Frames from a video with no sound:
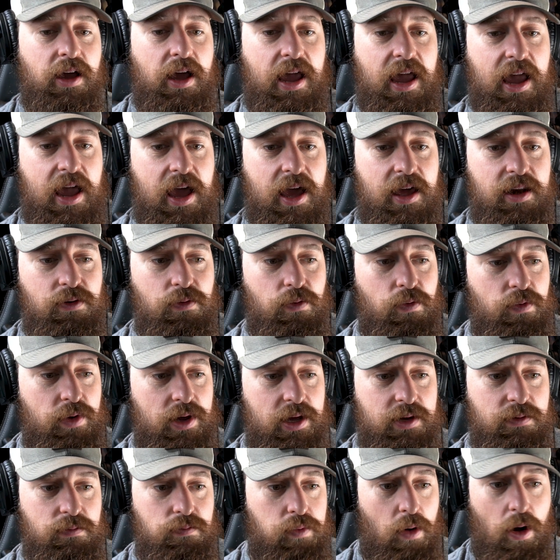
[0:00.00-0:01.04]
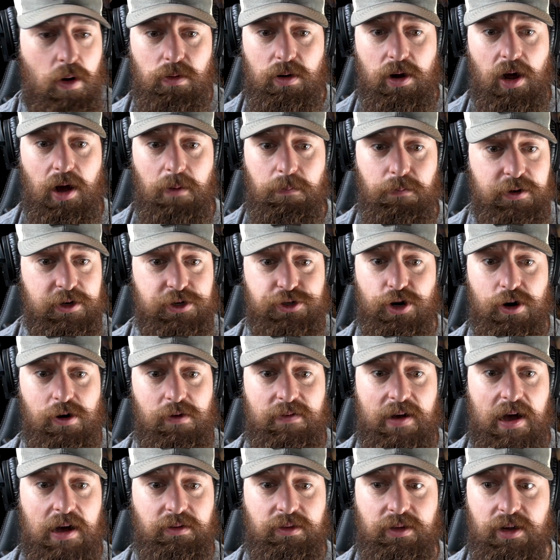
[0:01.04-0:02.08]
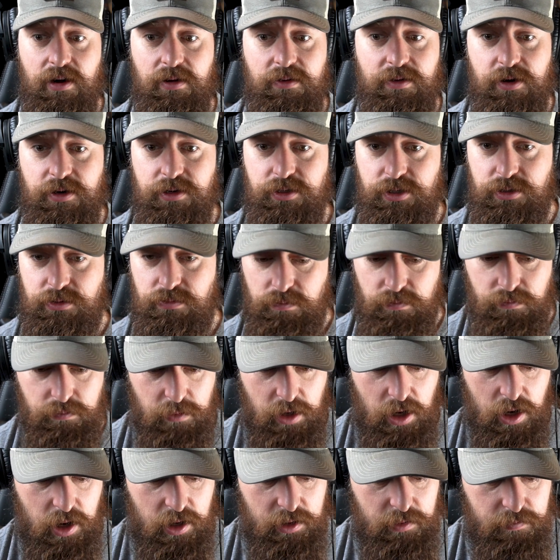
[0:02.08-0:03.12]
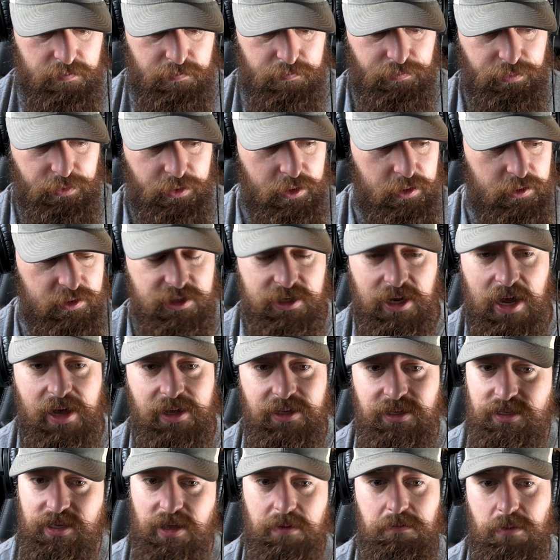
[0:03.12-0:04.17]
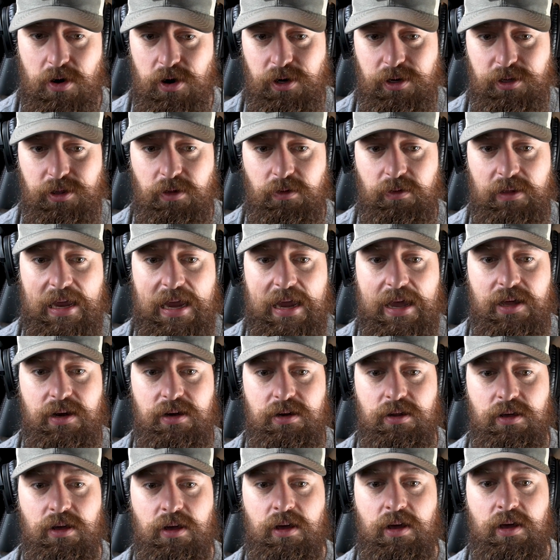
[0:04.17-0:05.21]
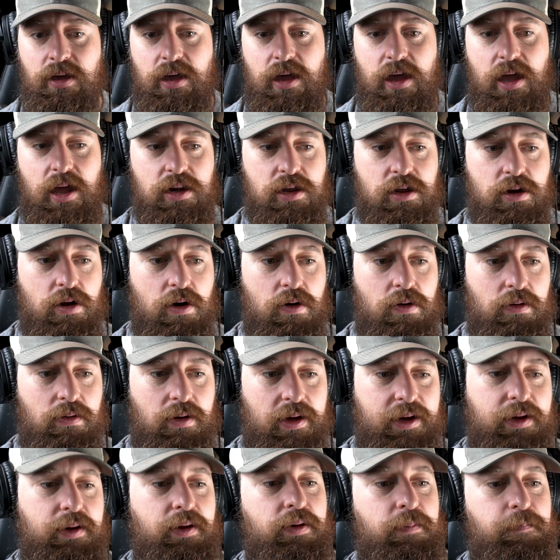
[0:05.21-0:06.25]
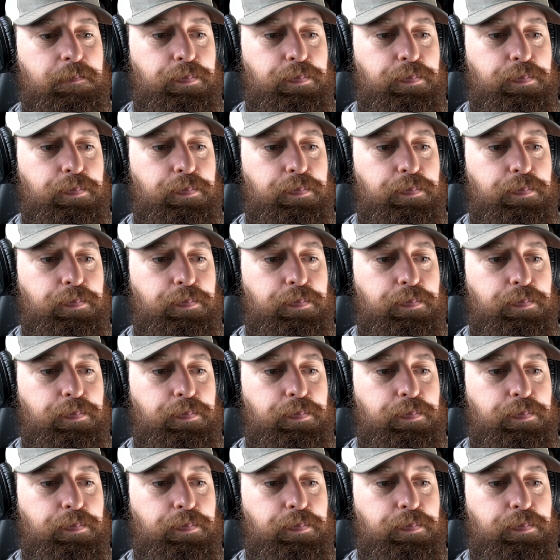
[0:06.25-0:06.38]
And we woke up, we drove out there. There's little signs that mark the land. Mm-hmm. And,